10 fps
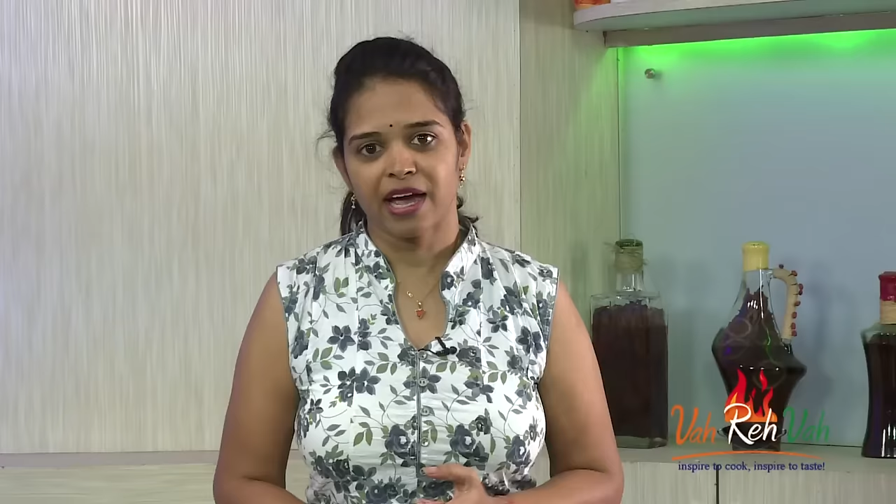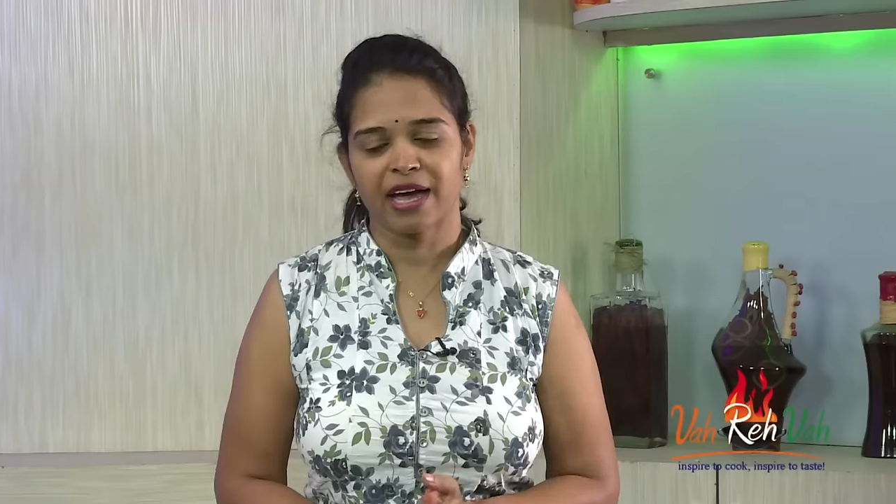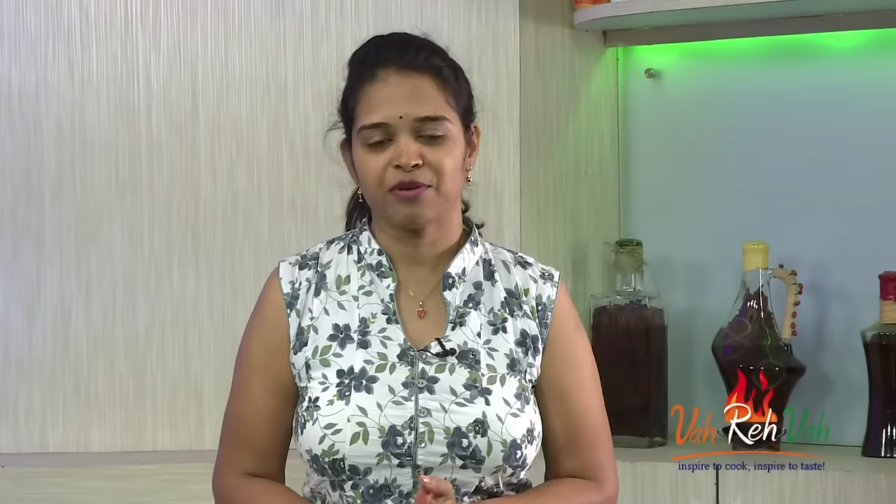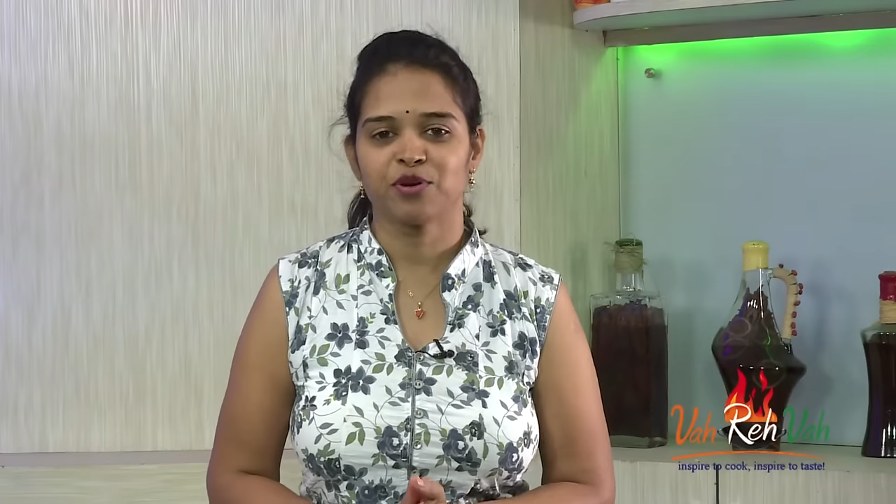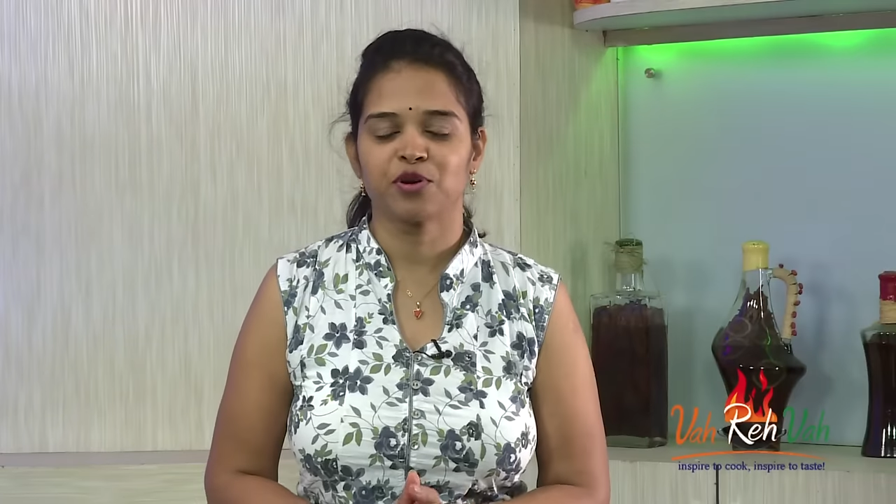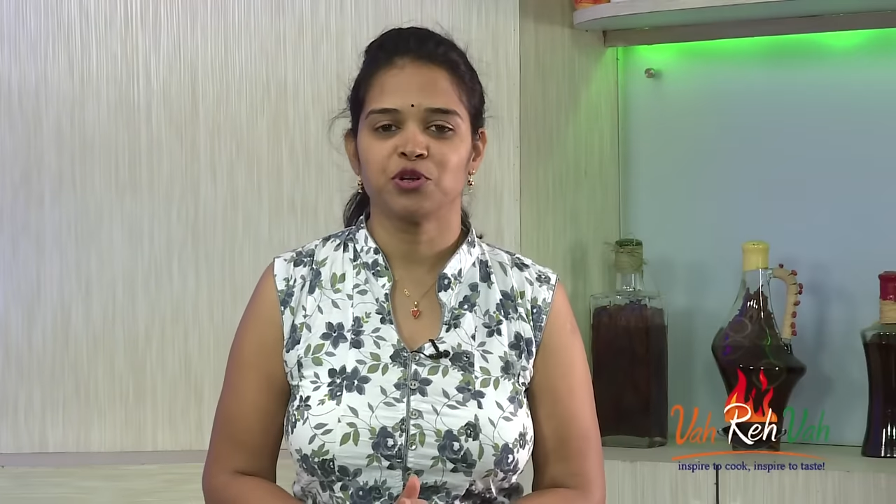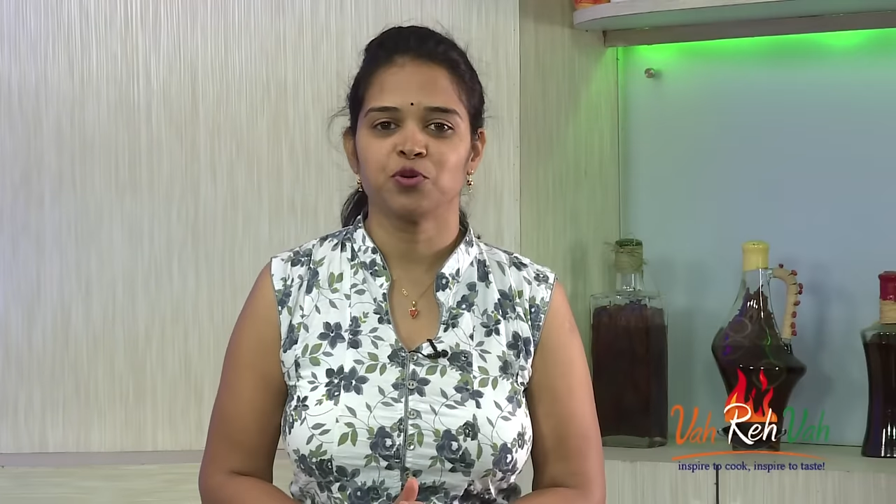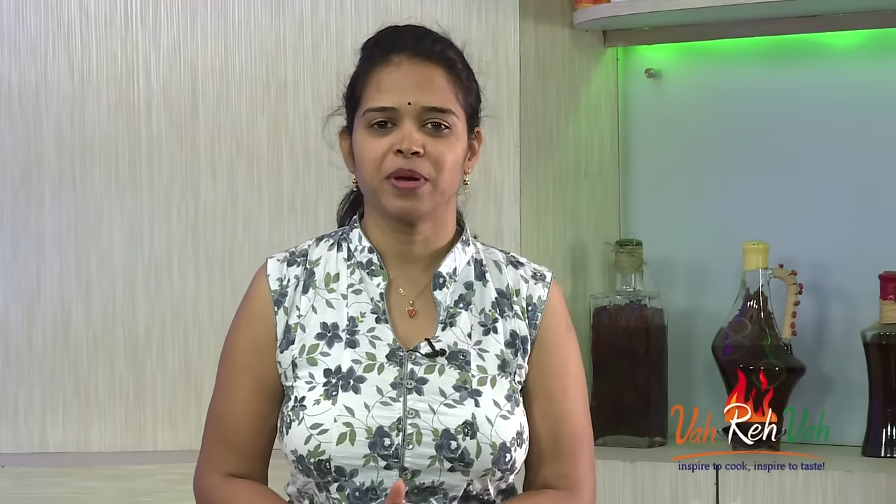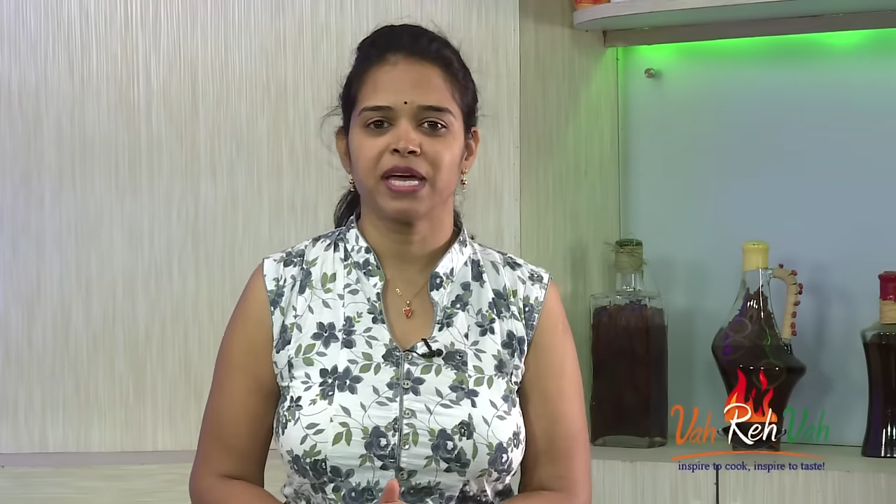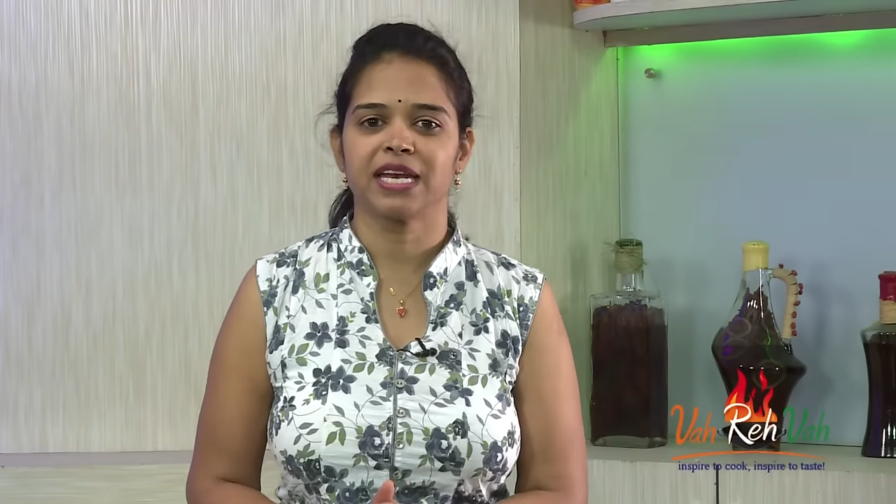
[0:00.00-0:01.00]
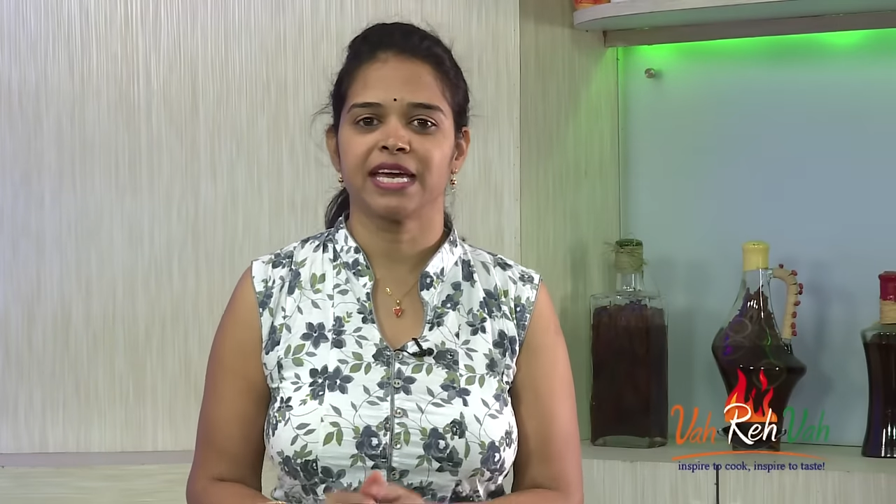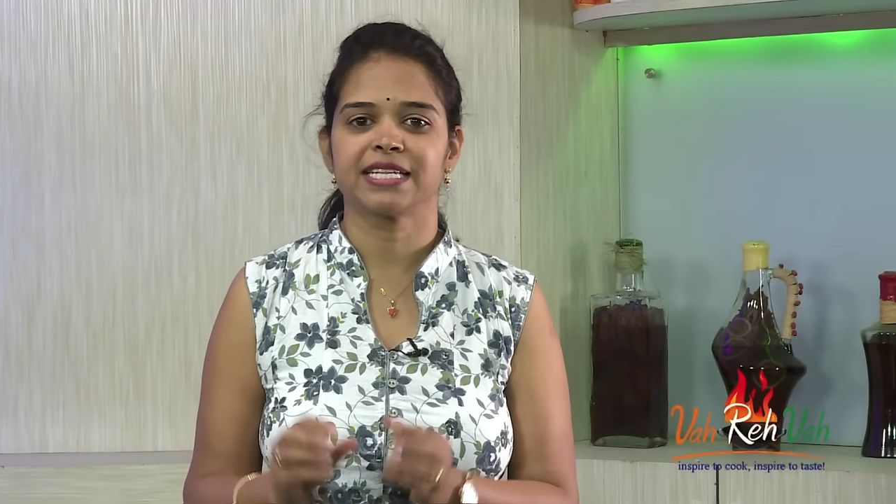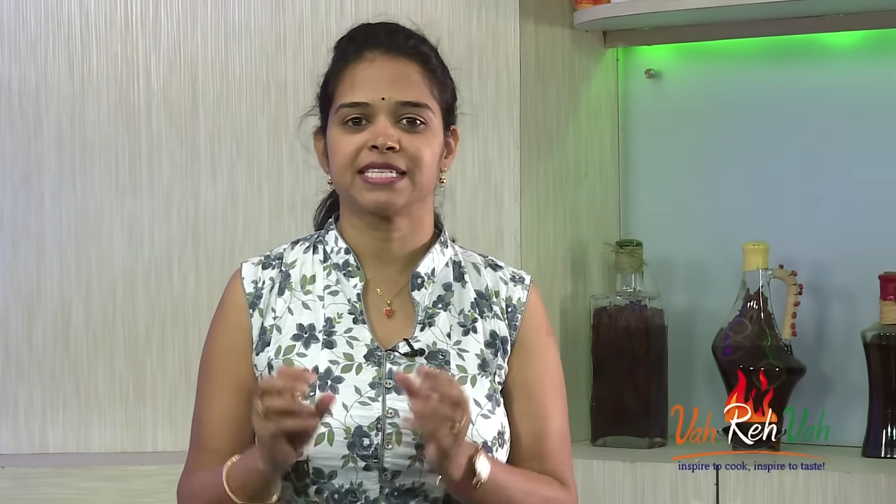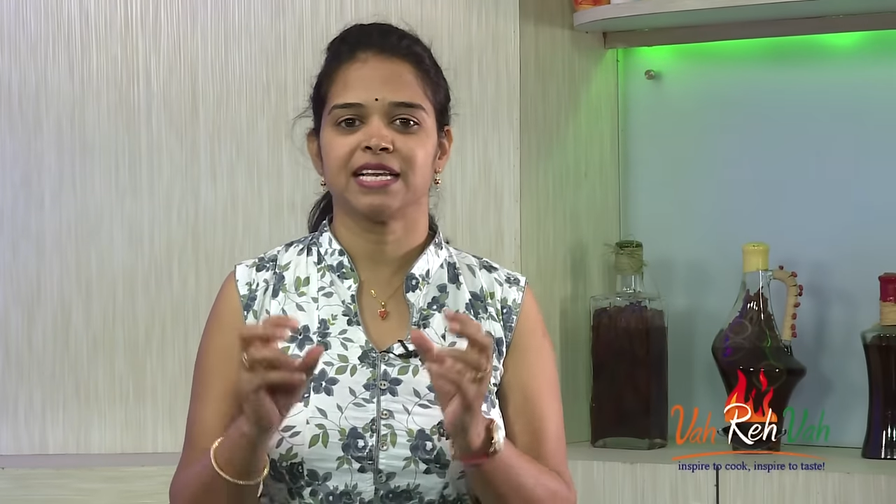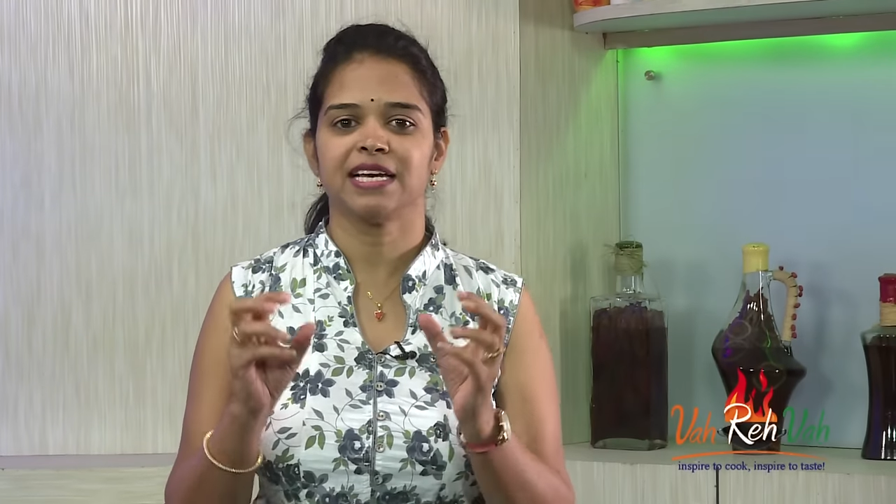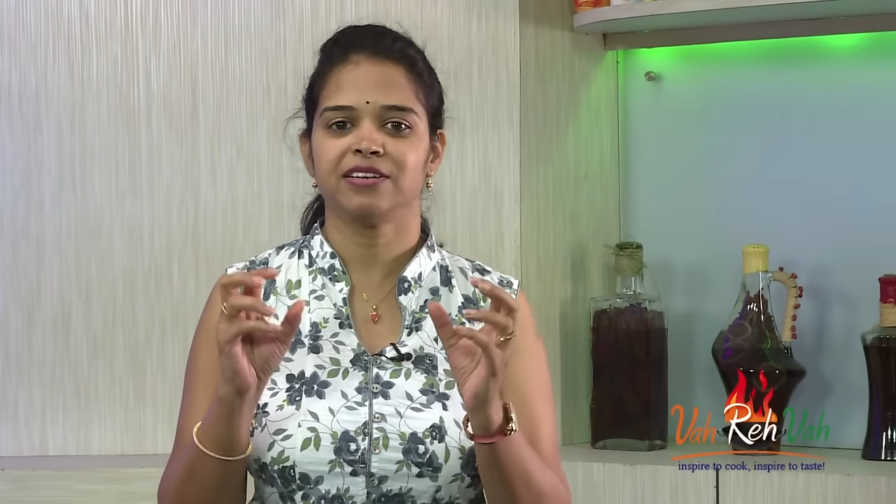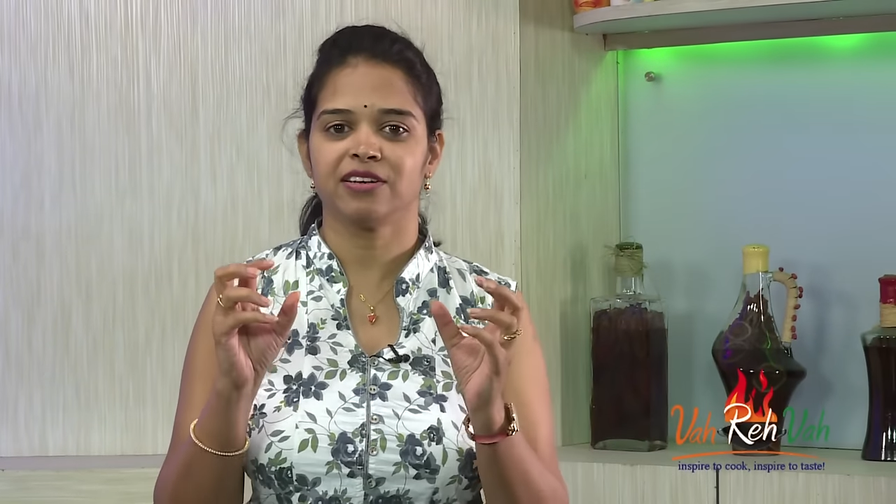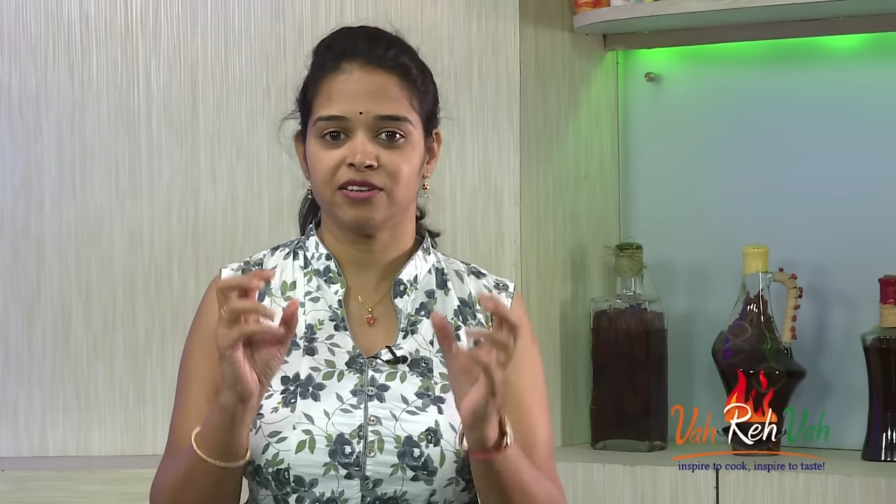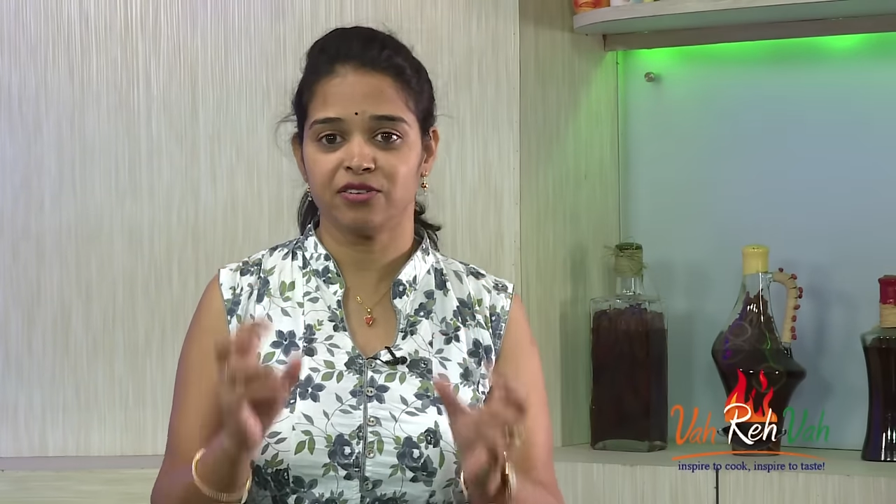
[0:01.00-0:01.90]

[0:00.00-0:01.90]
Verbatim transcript: and we're going to make an excellent